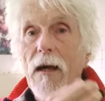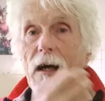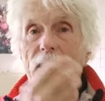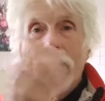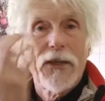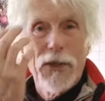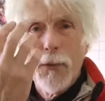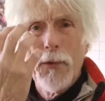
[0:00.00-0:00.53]

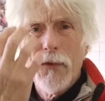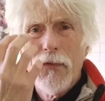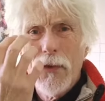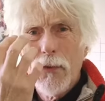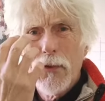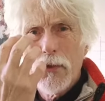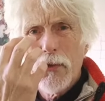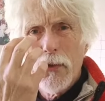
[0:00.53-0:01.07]
and I don't want to
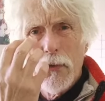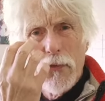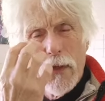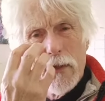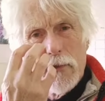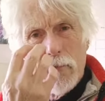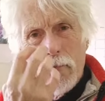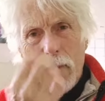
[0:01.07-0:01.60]
focus on her
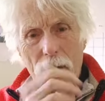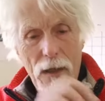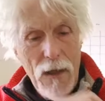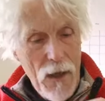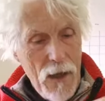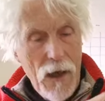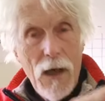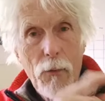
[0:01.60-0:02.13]
face or her eye,
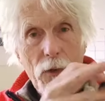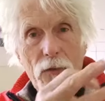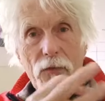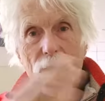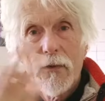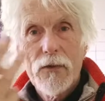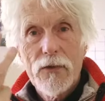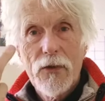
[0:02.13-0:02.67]
I want to
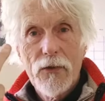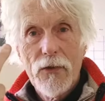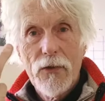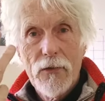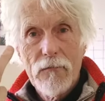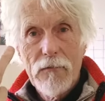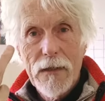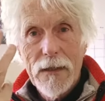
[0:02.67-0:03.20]
focus on
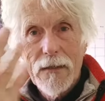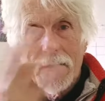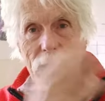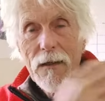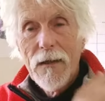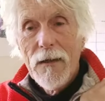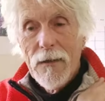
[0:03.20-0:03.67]
her ring.